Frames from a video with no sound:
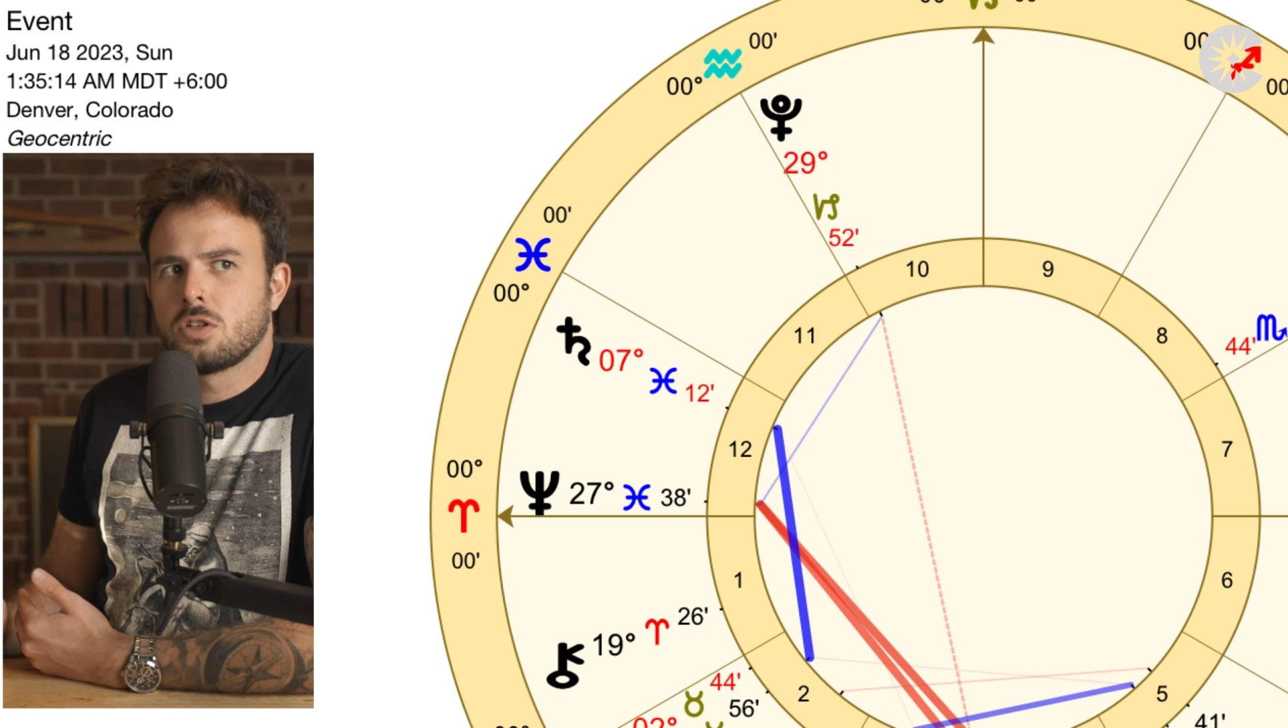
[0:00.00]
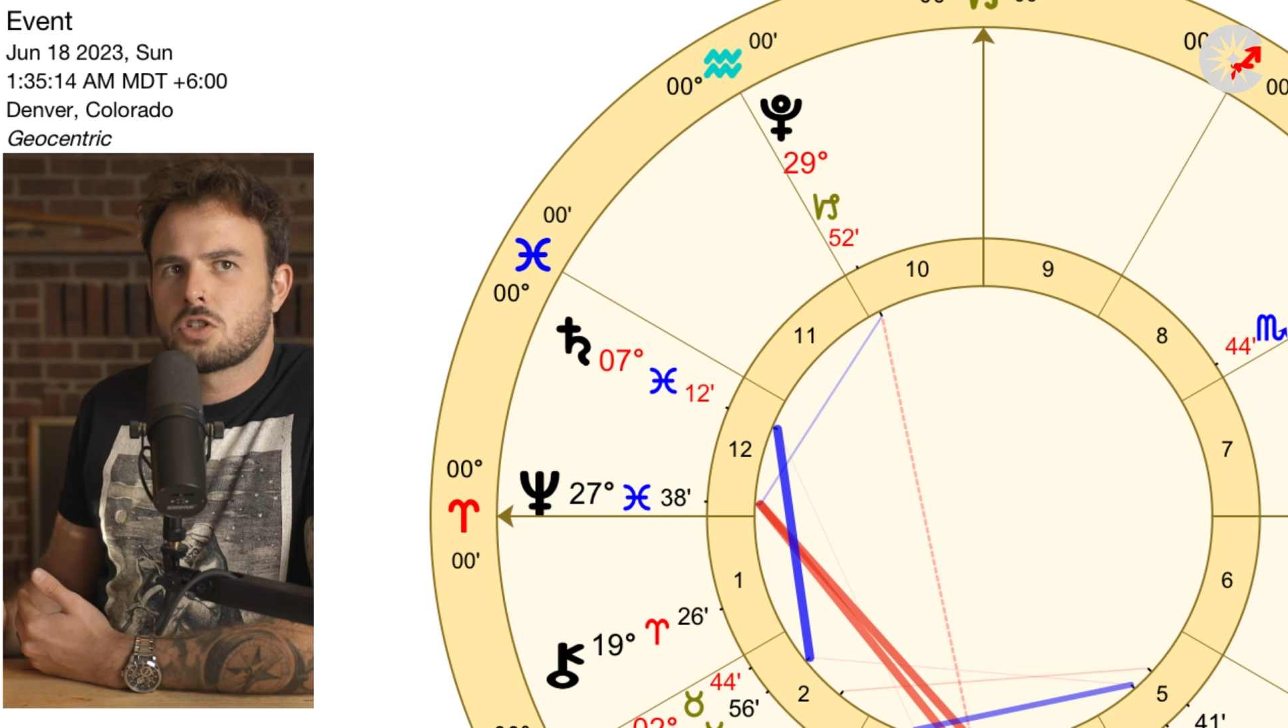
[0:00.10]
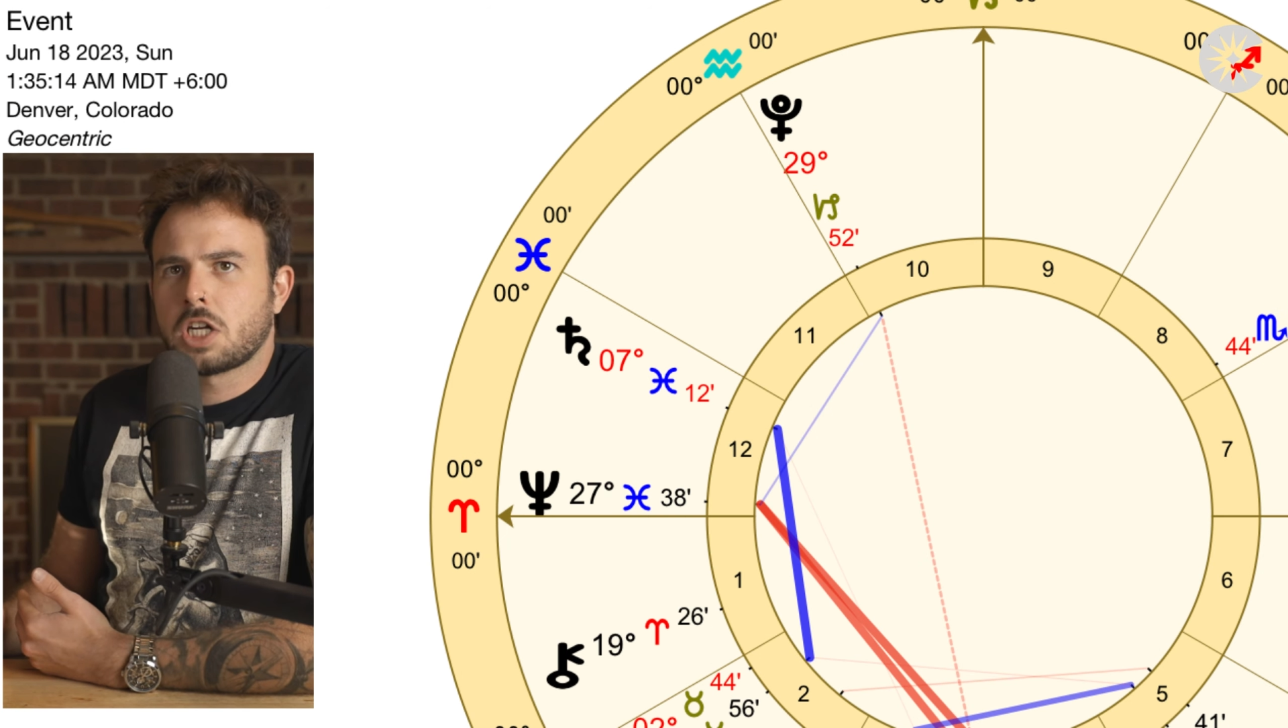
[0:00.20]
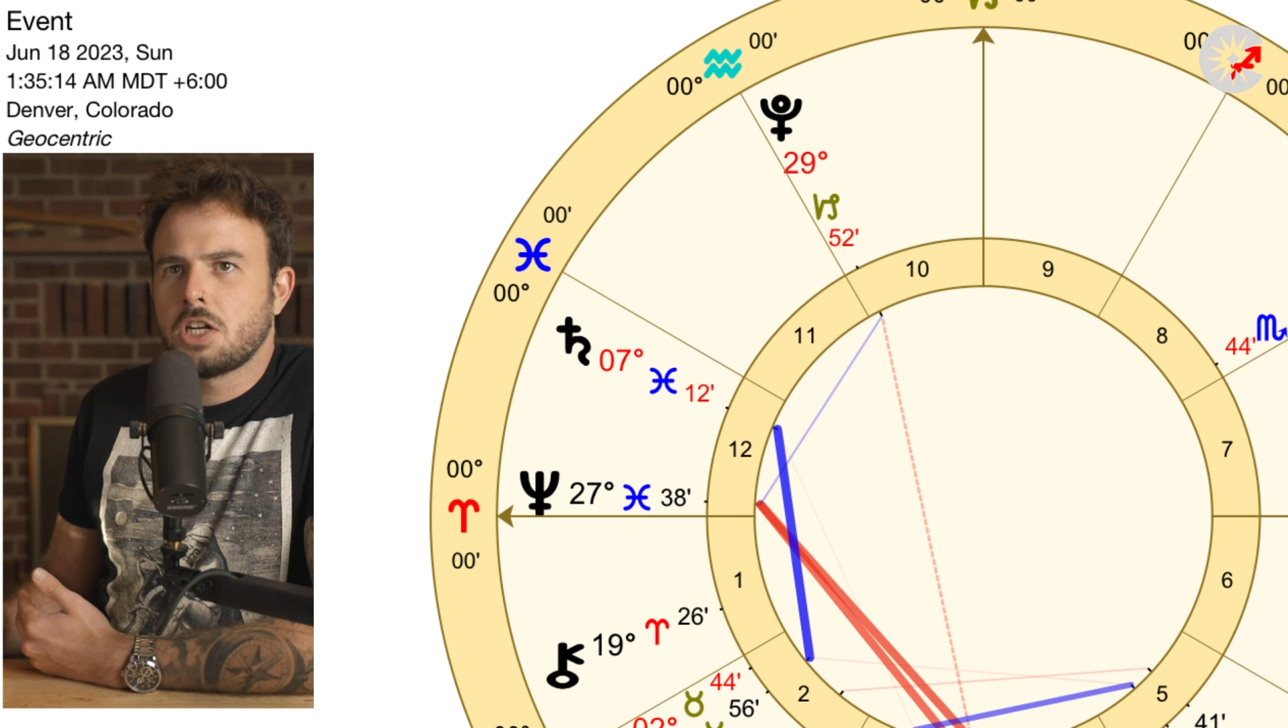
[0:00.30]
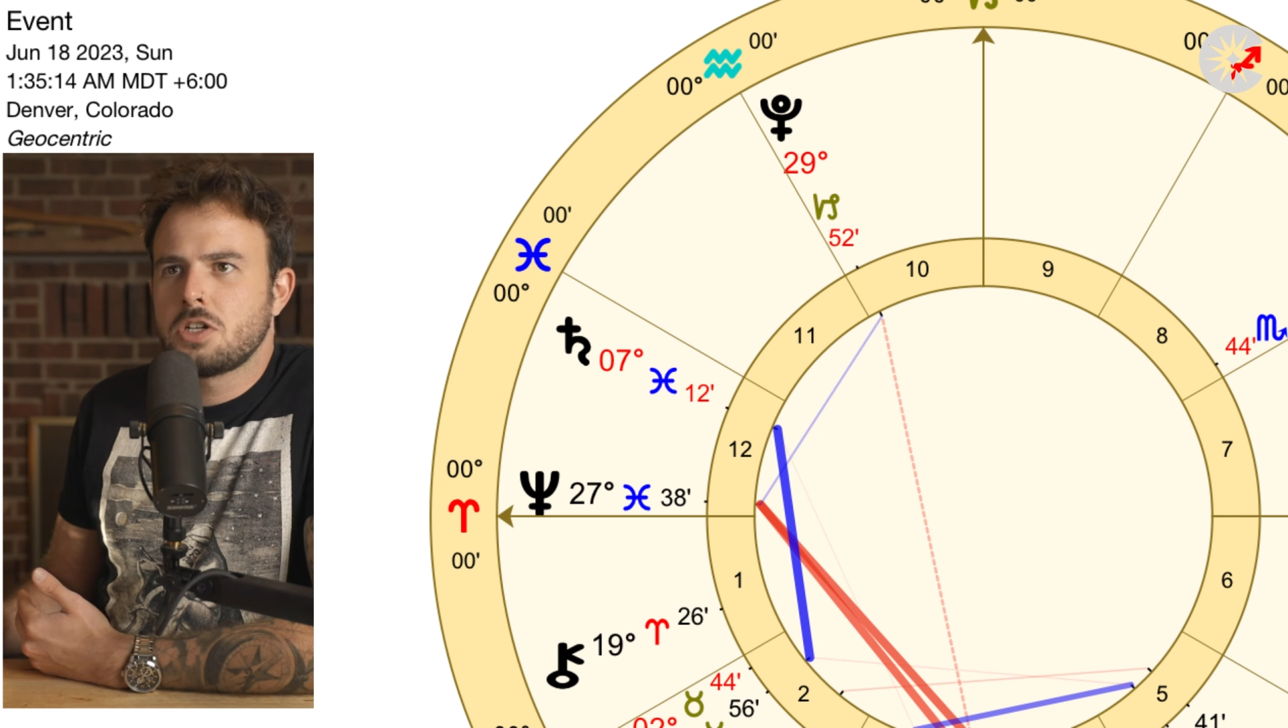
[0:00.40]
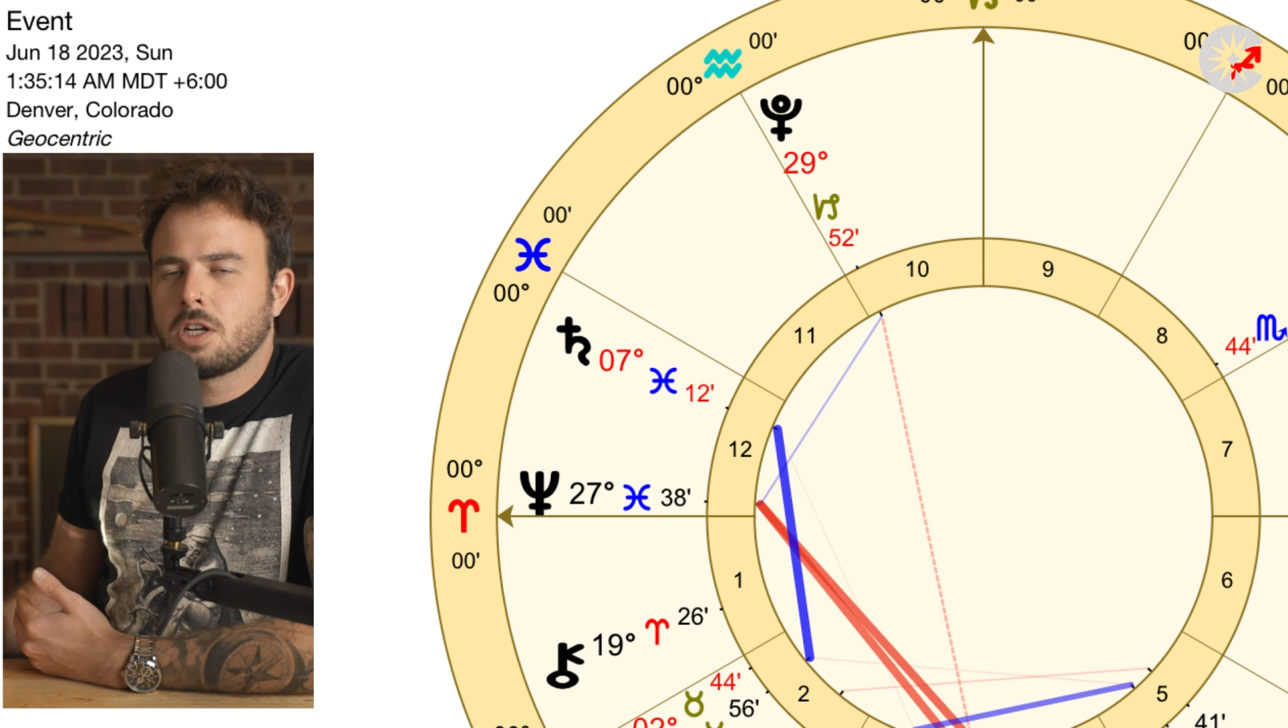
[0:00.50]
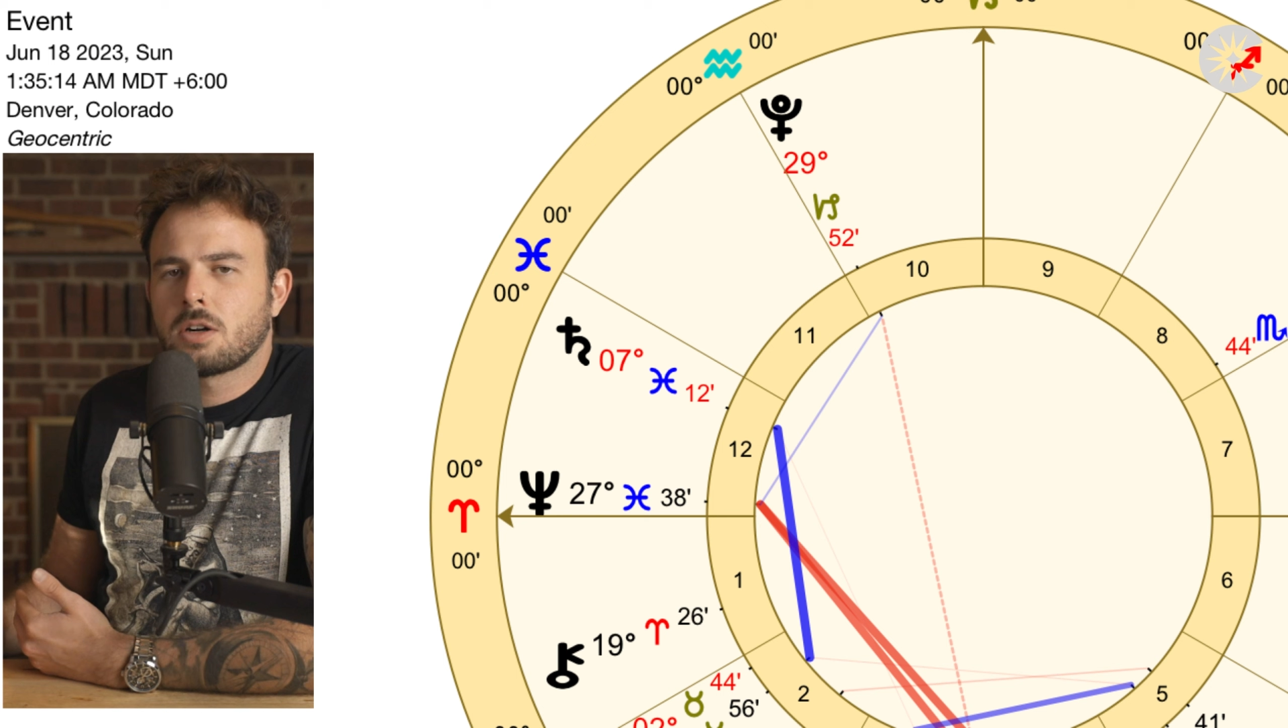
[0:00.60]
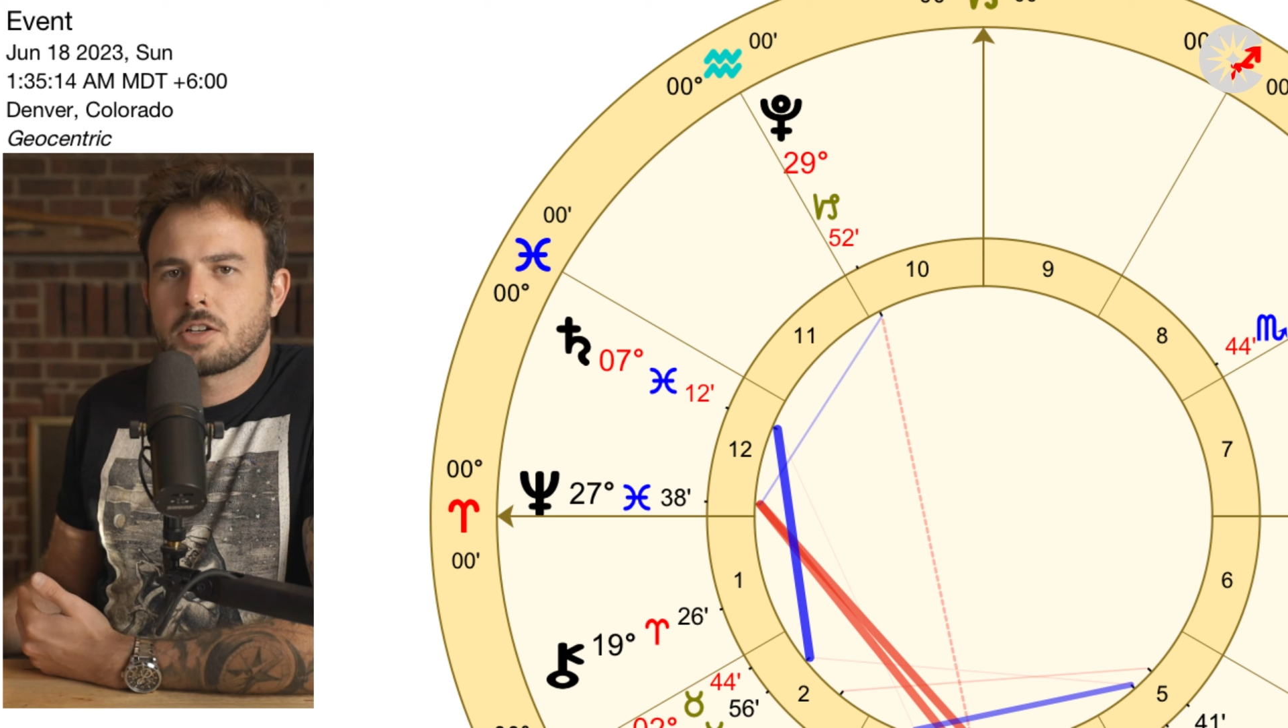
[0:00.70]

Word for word: changing your